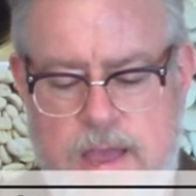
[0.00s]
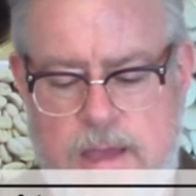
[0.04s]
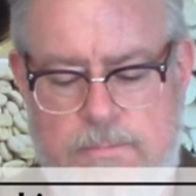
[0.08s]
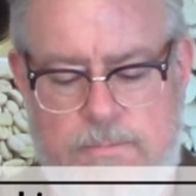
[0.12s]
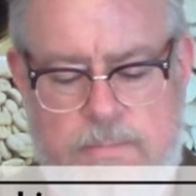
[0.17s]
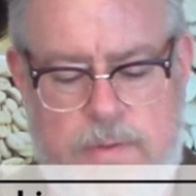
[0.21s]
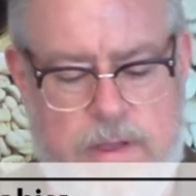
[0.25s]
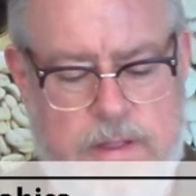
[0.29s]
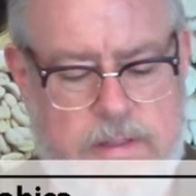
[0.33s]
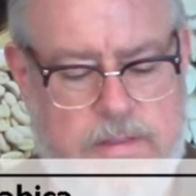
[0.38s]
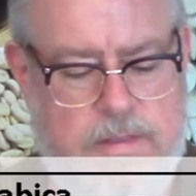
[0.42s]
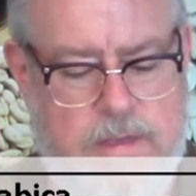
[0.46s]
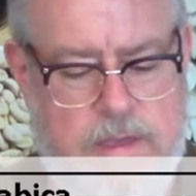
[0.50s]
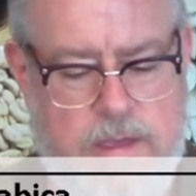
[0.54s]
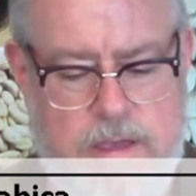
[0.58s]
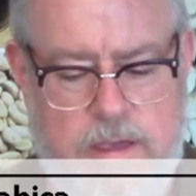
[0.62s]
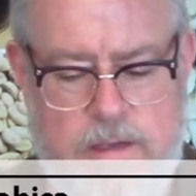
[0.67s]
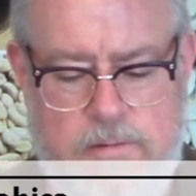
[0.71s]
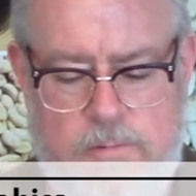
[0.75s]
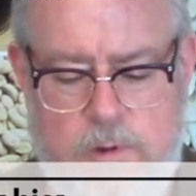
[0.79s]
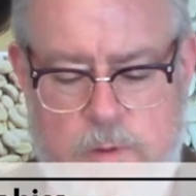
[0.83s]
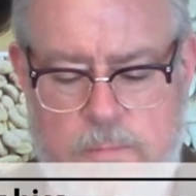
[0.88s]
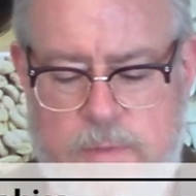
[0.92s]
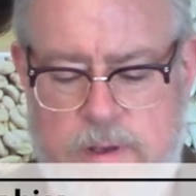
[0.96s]
But uh,
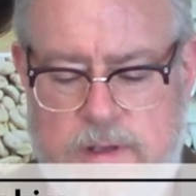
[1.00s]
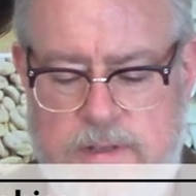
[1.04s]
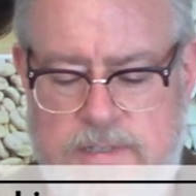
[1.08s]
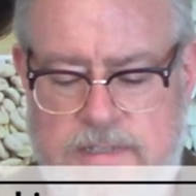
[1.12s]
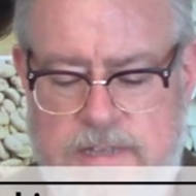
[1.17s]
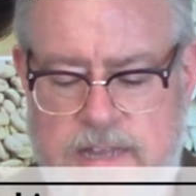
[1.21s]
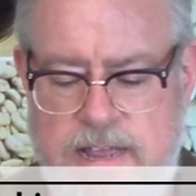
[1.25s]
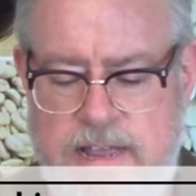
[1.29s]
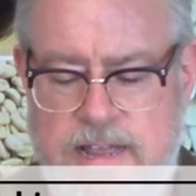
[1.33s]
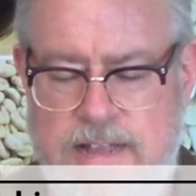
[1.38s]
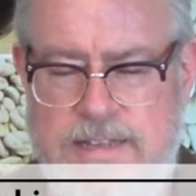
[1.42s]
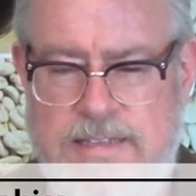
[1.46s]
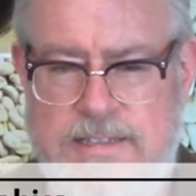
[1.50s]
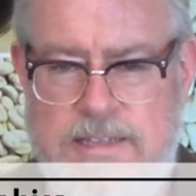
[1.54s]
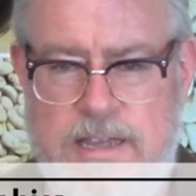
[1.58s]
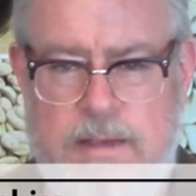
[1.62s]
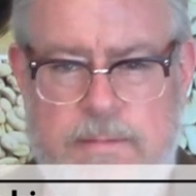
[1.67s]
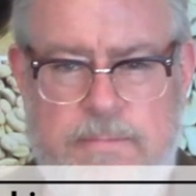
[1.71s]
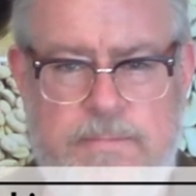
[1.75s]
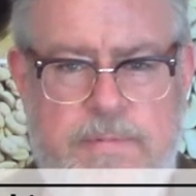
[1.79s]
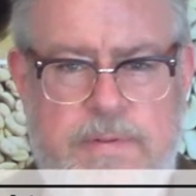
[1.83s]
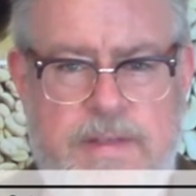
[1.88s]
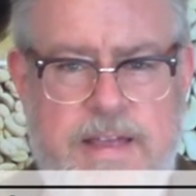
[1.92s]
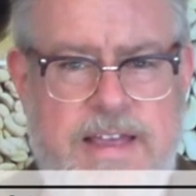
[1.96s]
Robusta ends
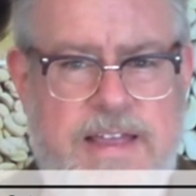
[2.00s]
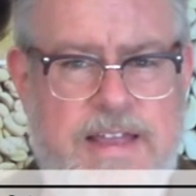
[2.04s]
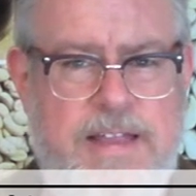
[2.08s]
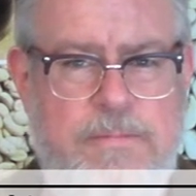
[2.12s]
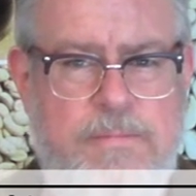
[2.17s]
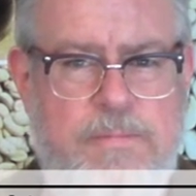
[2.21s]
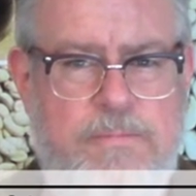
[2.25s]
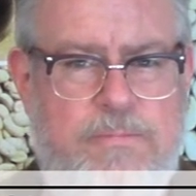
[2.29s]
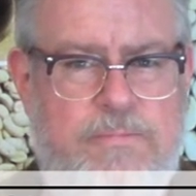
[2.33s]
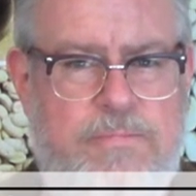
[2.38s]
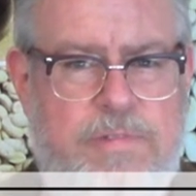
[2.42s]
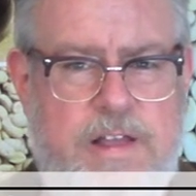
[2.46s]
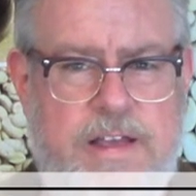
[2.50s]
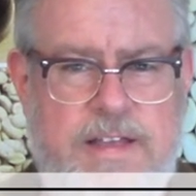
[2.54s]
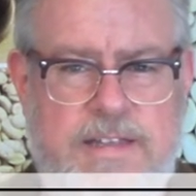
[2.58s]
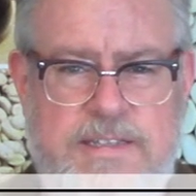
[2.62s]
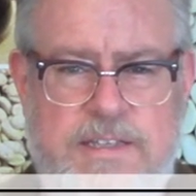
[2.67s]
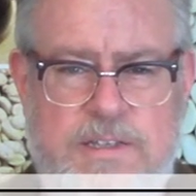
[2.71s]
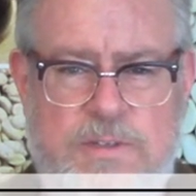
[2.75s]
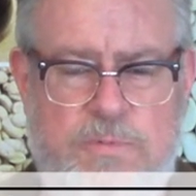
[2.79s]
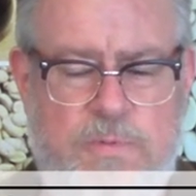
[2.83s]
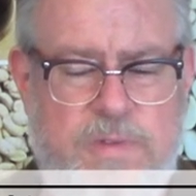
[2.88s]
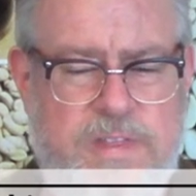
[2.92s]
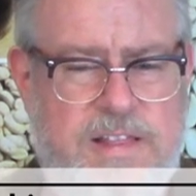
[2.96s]
up in
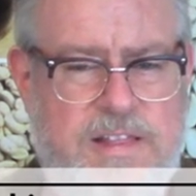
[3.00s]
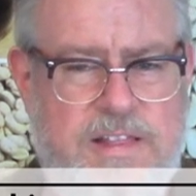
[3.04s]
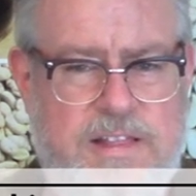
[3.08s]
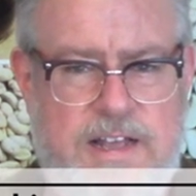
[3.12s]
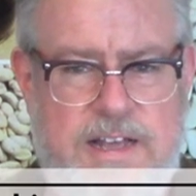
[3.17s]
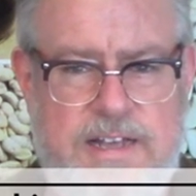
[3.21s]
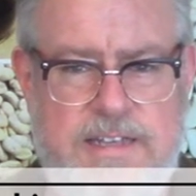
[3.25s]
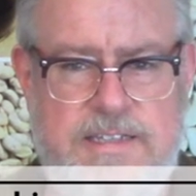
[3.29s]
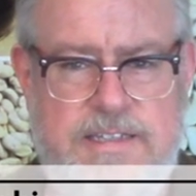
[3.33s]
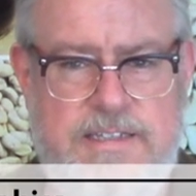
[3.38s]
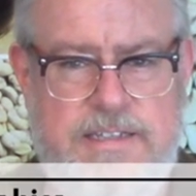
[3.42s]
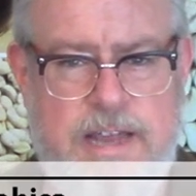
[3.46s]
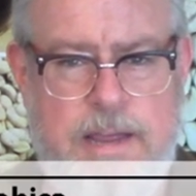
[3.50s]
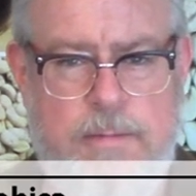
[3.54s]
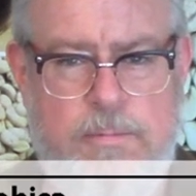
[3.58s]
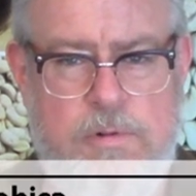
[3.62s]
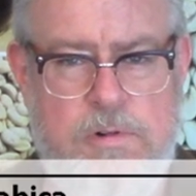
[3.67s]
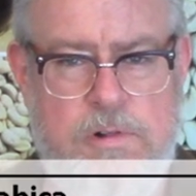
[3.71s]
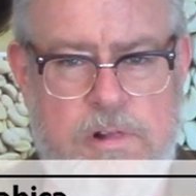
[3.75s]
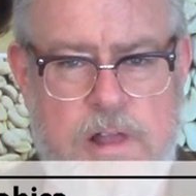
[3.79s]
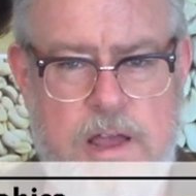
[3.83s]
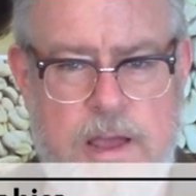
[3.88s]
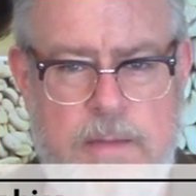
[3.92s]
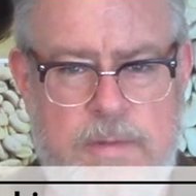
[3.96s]
places with less stable
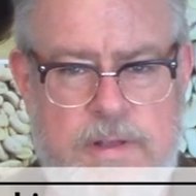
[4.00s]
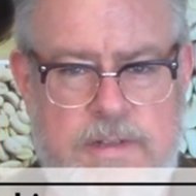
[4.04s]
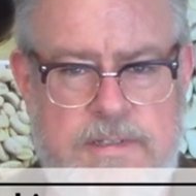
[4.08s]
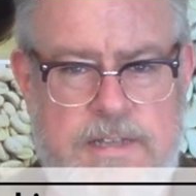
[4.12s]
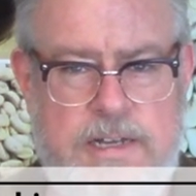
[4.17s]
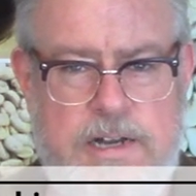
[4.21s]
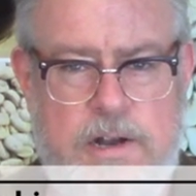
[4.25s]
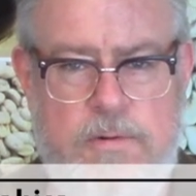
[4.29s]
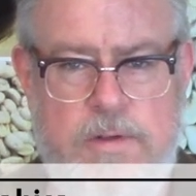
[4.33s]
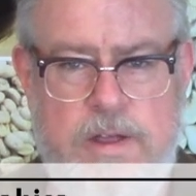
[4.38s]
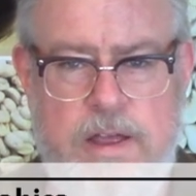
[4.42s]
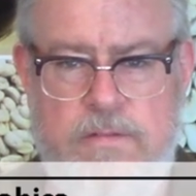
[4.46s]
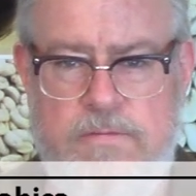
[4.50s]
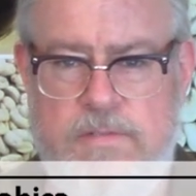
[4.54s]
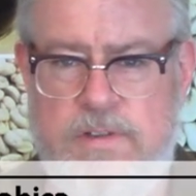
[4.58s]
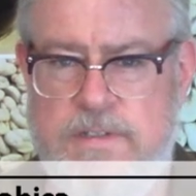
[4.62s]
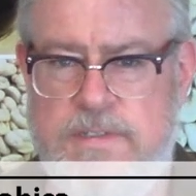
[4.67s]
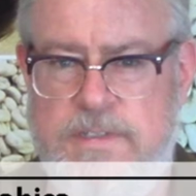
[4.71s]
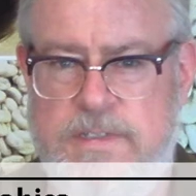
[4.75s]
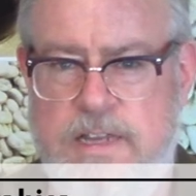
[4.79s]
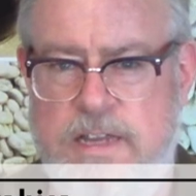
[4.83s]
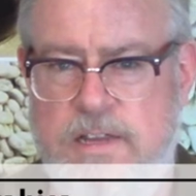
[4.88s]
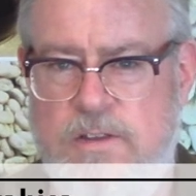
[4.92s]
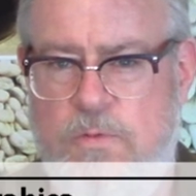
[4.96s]
climates. They don't have
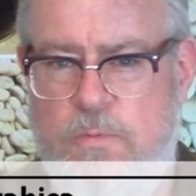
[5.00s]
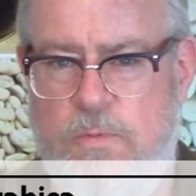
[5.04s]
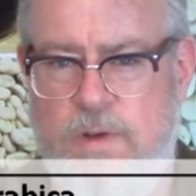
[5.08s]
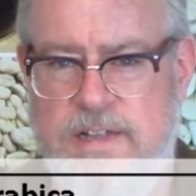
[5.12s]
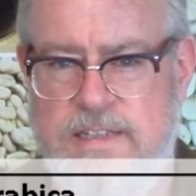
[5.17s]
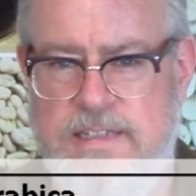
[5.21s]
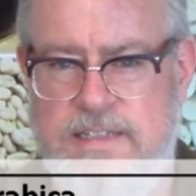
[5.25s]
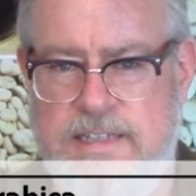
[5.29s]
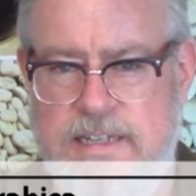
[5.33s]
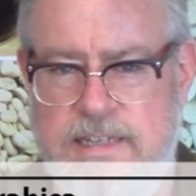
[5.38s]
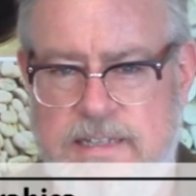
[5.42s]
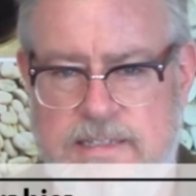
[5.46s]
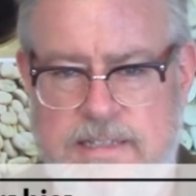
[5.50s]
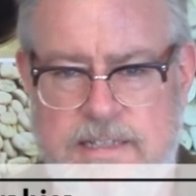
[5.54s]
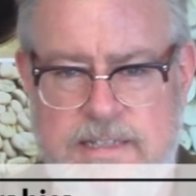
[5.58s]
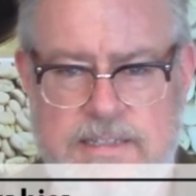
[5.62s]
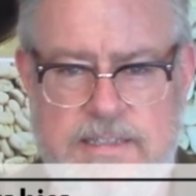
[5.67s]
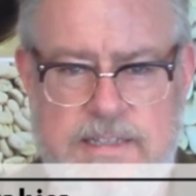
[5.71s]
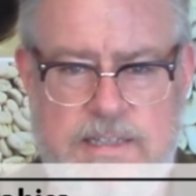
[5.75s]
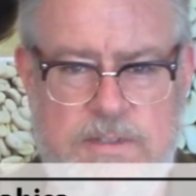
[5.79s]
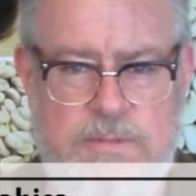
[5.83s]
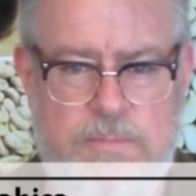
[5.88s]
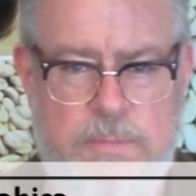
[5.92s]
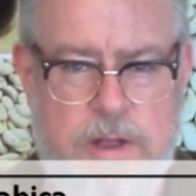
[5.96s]
distinct wet seasons
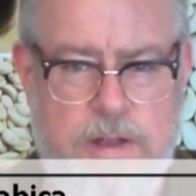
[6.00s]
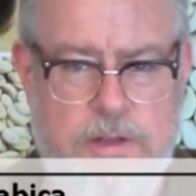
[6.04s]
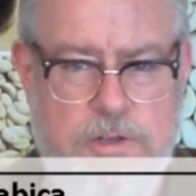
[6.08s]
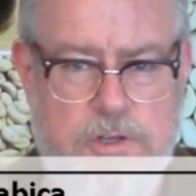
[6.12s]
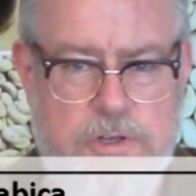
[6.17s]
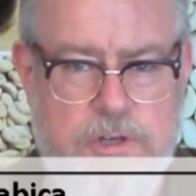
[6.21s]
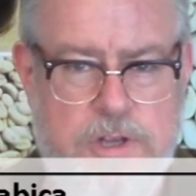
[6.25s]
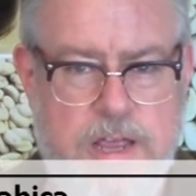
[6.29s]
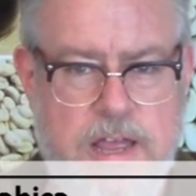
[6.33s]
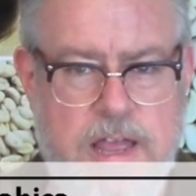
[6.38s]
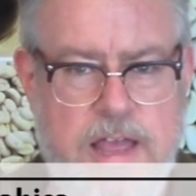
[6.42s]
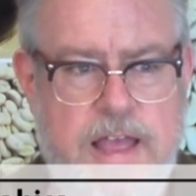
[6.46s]
as much.